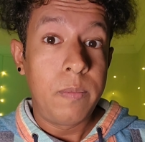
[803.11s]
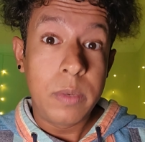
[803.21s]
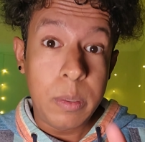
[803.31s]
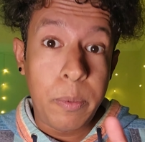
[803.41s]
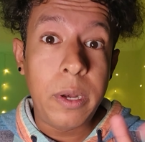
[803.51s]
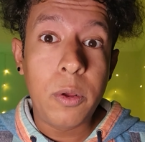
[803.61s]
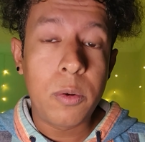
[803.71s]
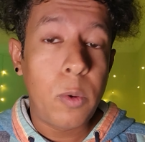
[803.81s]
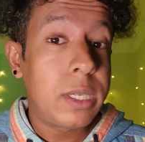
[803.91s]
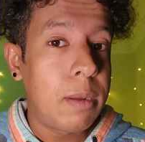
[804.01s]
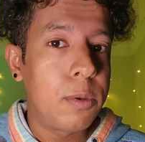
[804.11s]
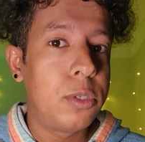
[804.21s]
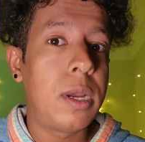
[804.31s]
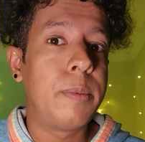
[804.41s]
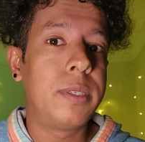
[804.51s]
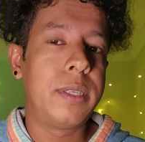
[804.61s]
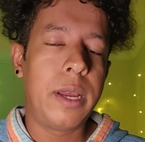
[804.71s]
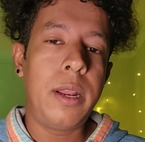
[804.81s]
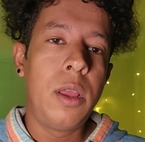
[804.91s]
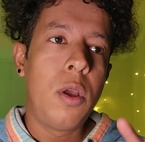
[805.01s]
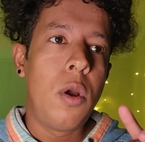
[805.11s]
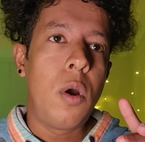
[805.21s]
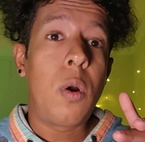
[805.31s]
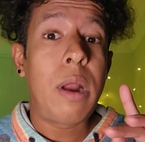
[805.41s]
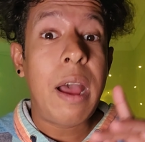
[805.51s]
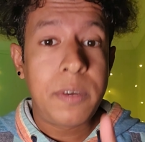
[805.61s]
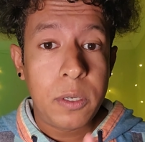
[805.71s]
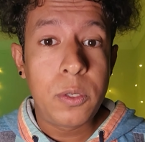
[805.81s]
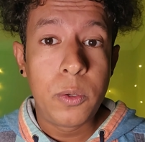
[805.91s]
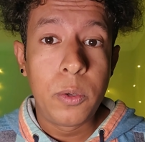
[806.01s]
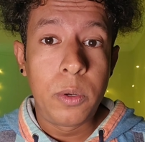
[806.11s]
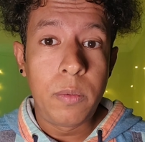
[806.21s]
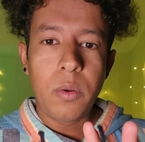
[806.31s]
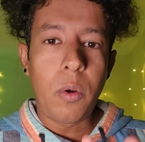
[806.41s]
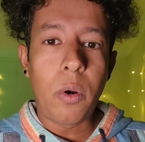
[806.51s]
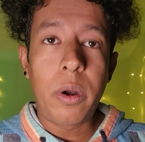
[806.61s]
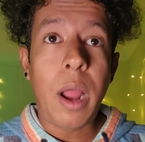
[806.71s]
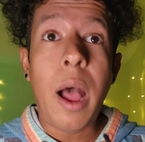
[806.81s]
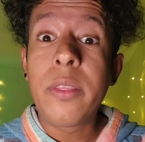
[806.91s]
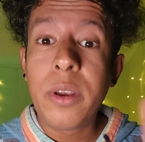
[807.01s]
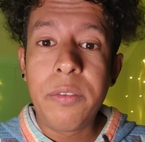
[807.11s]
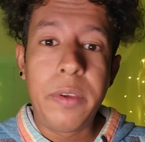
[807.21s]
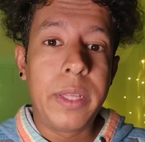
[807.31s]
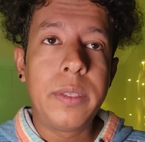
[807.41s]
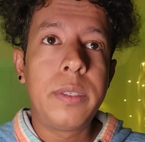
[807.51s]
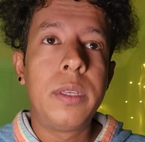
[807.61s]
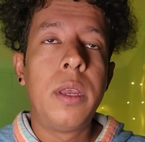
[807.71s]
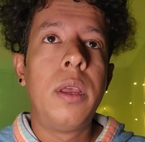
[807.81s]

depending on what type of job is that, or after school or other events.